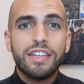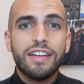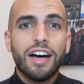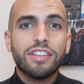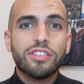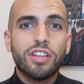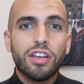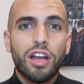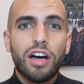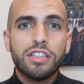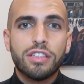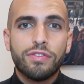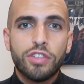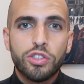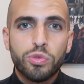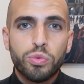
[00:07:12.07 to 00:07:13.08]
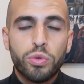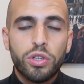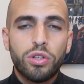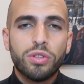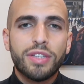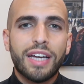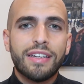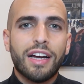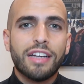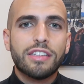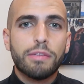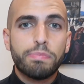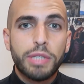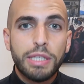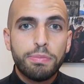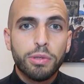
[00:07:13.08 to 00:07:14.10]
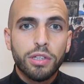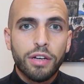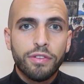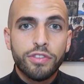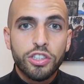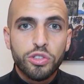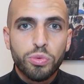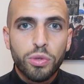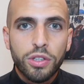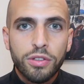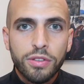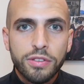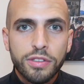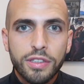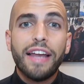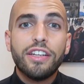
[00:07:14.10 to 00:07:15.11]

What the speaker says: not the laws of this world and not the people of this world.